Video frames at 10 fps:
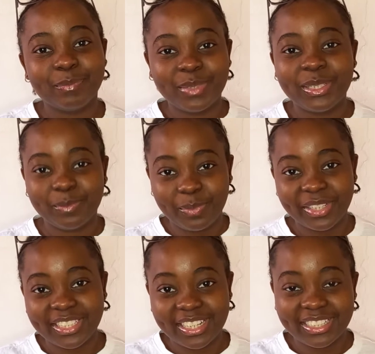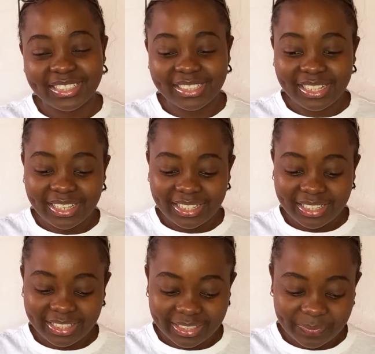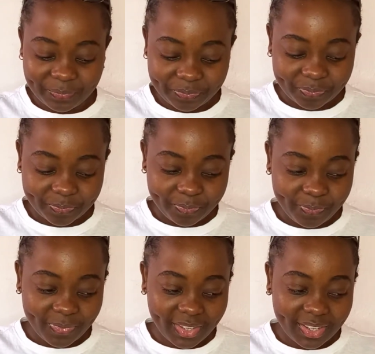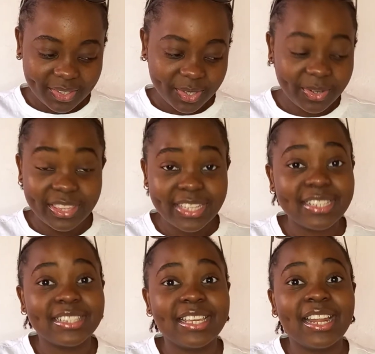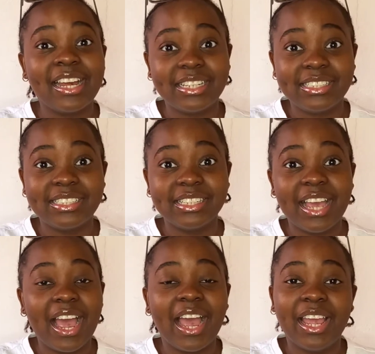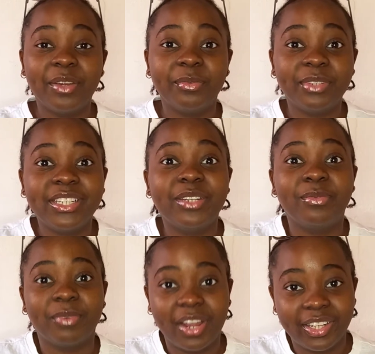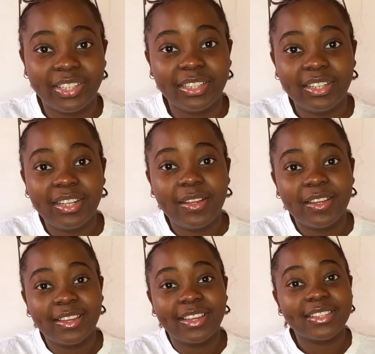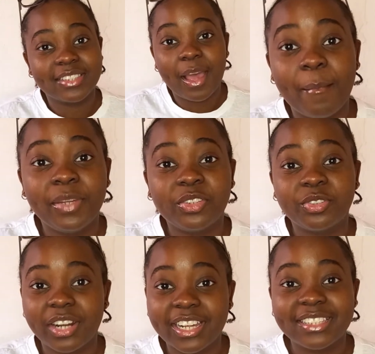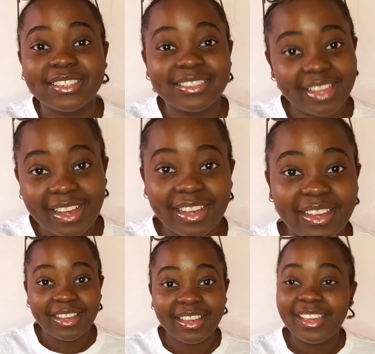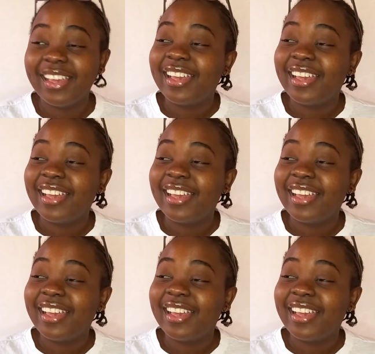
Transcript: being pressured. Yeah. So when things get hard, I really run, guys. I'm a track star.